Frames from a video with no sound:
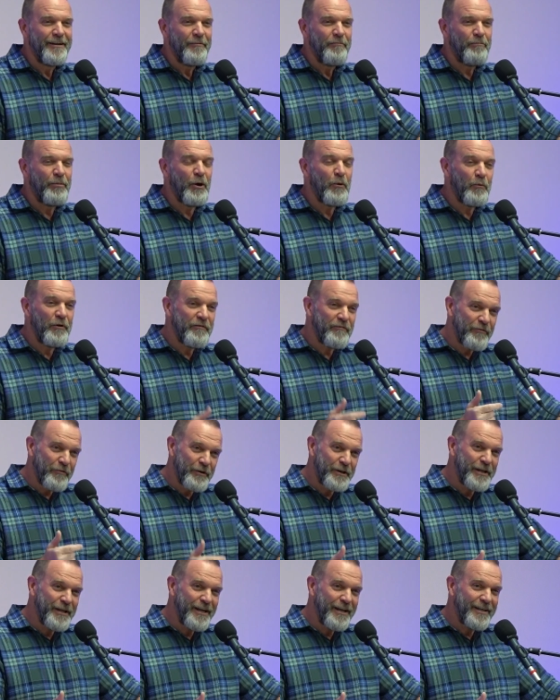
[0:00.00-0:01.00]
But we
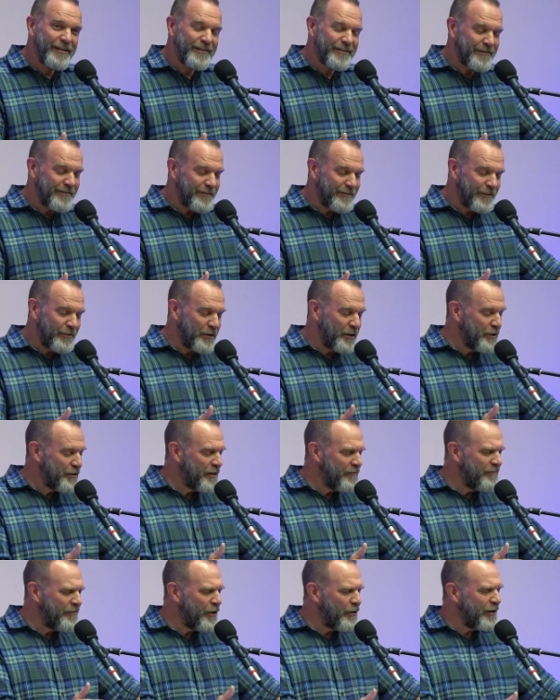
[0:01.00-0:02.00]
forget. Look at
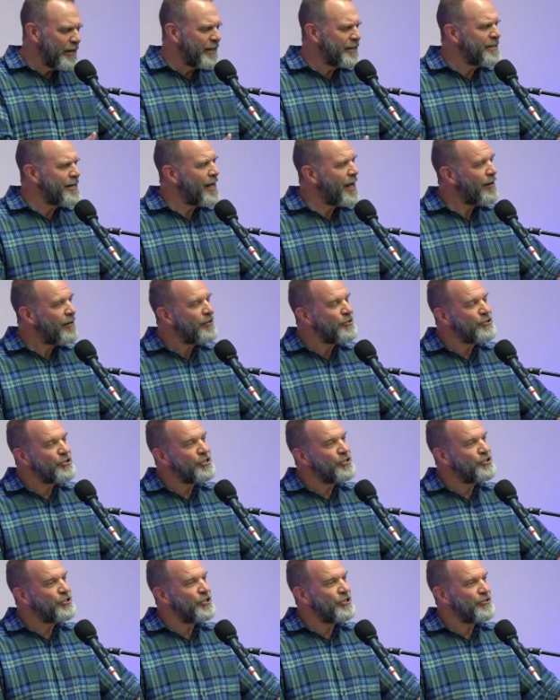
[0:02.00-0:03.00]
the very
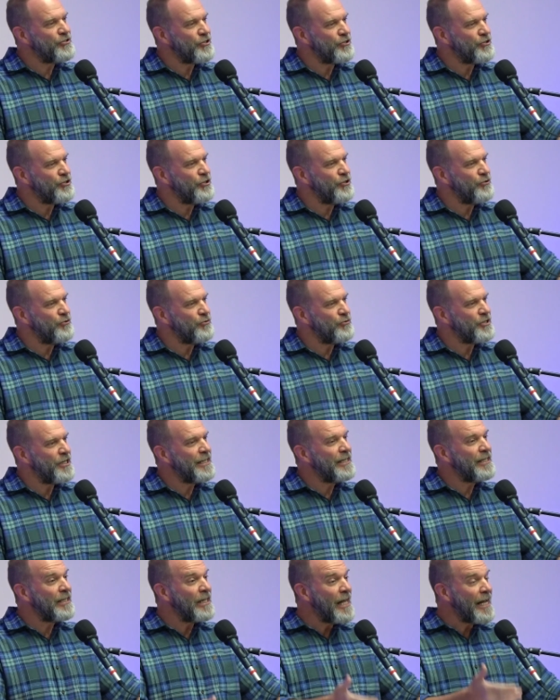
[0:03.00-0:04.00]
analogy Jesus used.
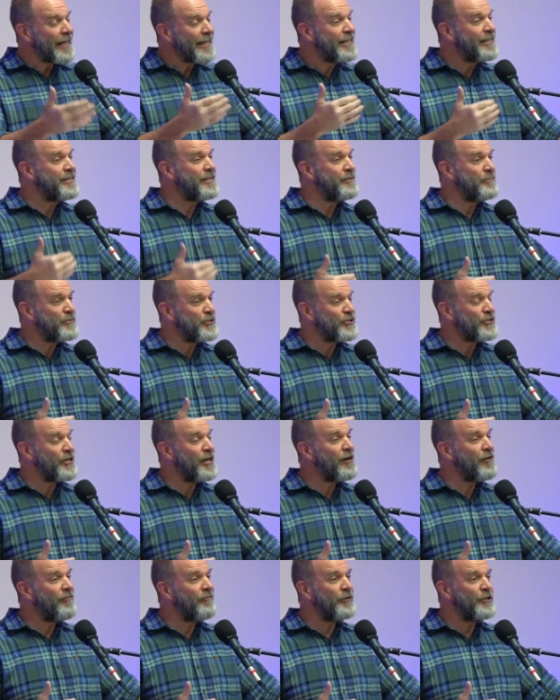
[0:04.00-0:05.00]
He likened
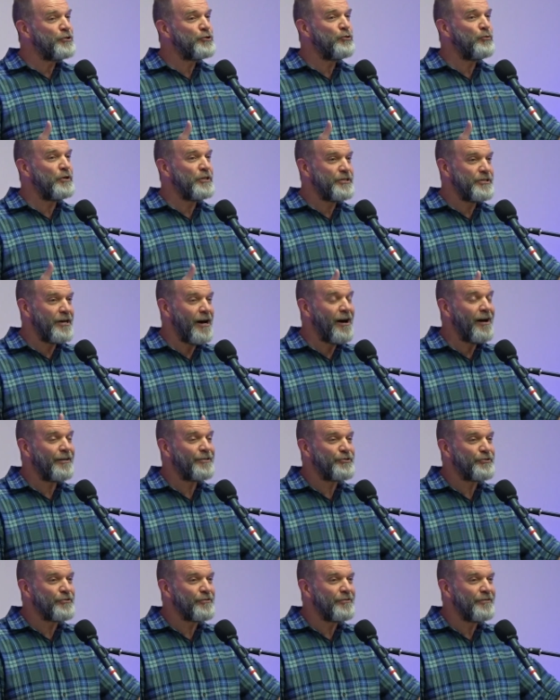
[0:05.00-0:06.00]
himself unto a
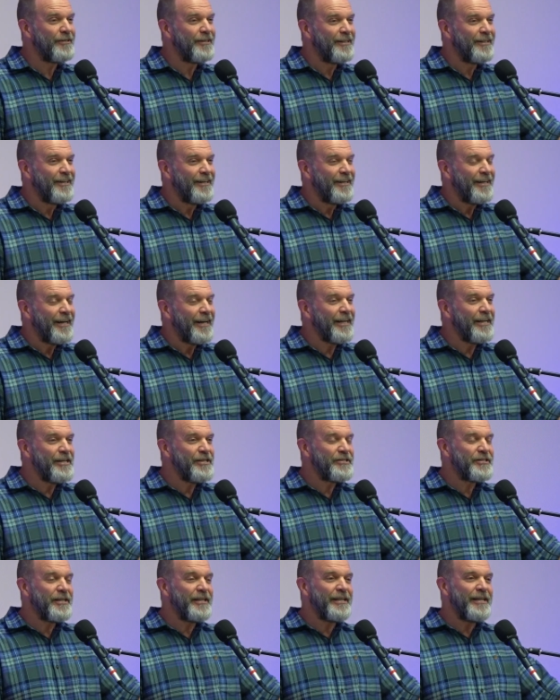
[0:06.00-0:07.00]
doctor and he
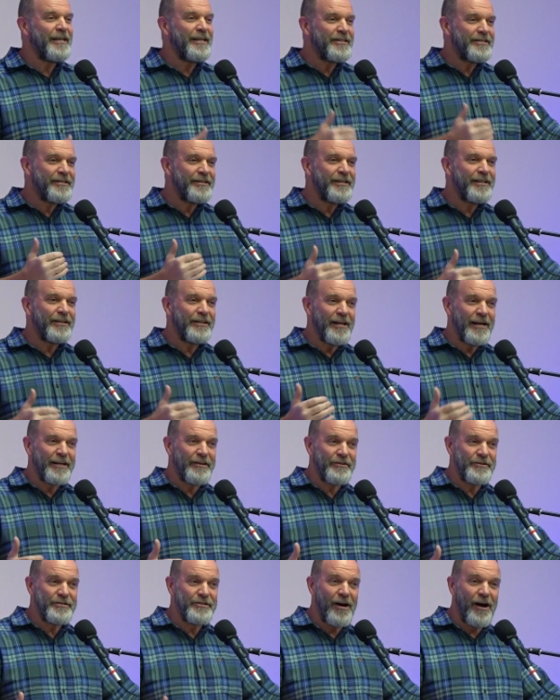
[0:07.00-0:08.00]
said, Isn't it
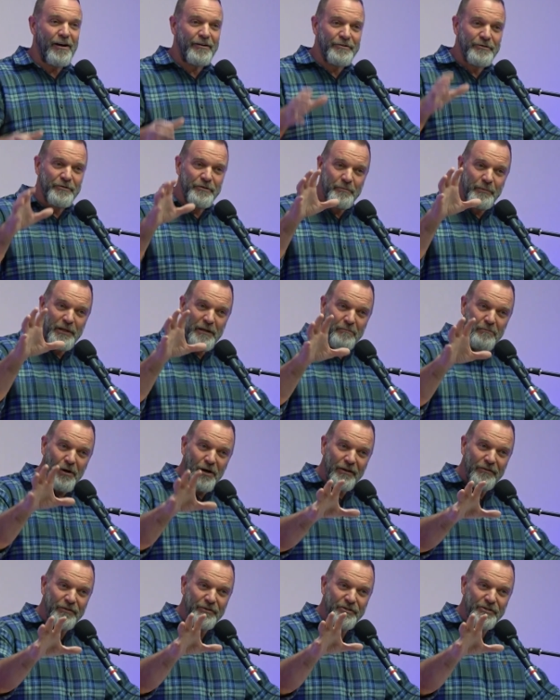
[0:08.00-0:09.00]
like the doctor to be
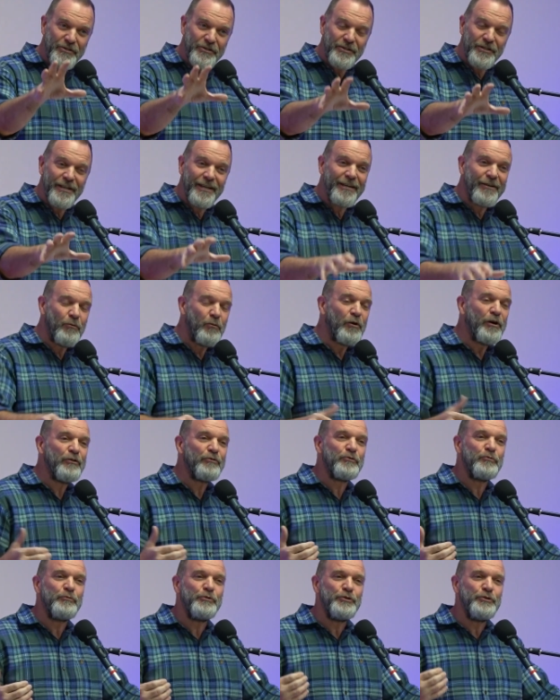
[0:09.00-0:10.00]
among the sick? Where
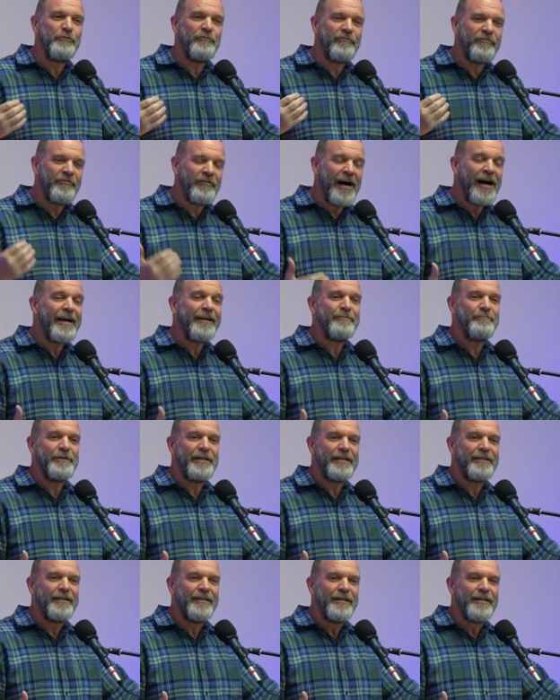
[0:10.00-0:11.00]
else would you find
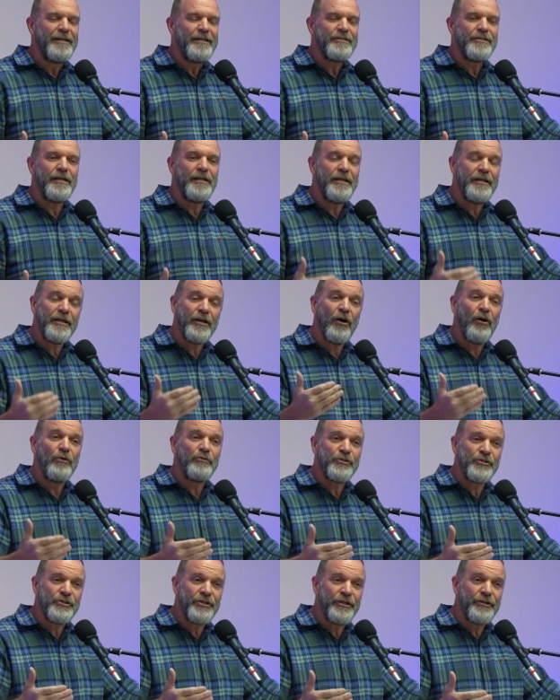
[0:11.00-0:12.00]
me? See, he
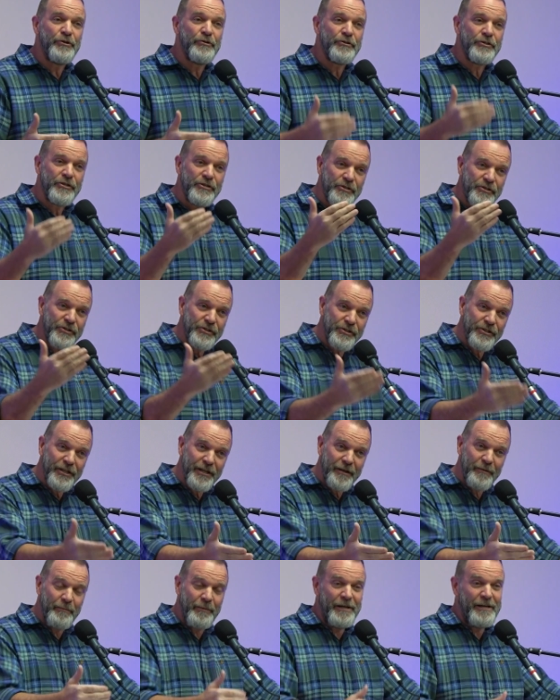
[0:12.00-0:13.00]
called sinners
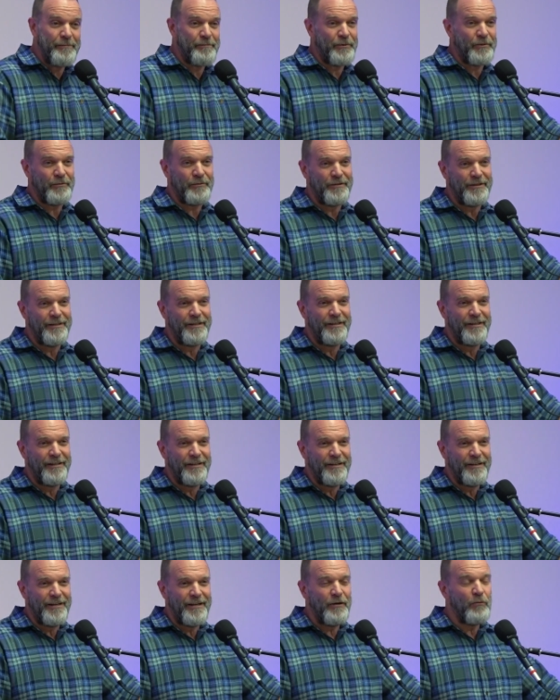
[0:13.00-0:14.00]
sick people.
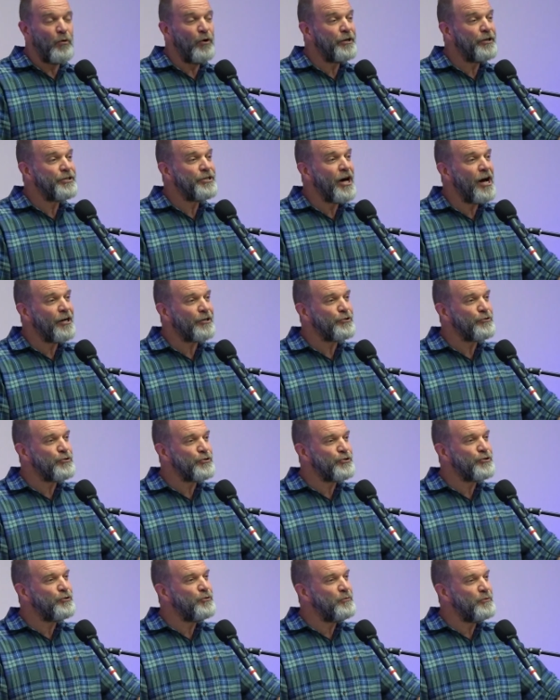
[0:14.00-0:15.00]
And what do
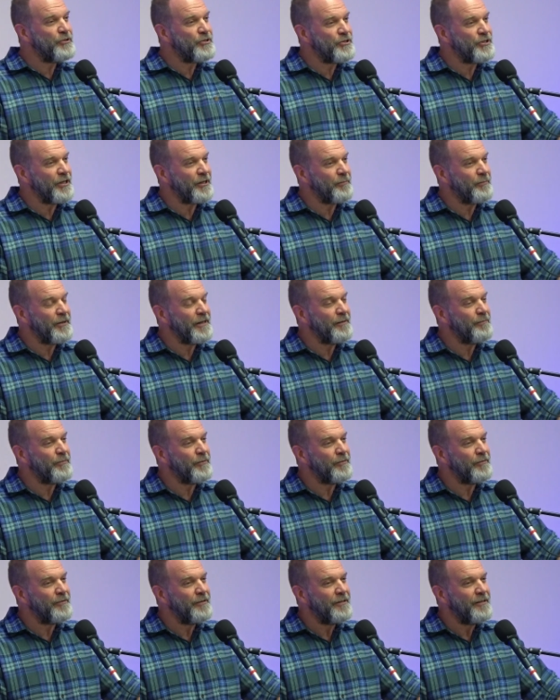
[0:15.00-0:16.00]
doctors do with sick people?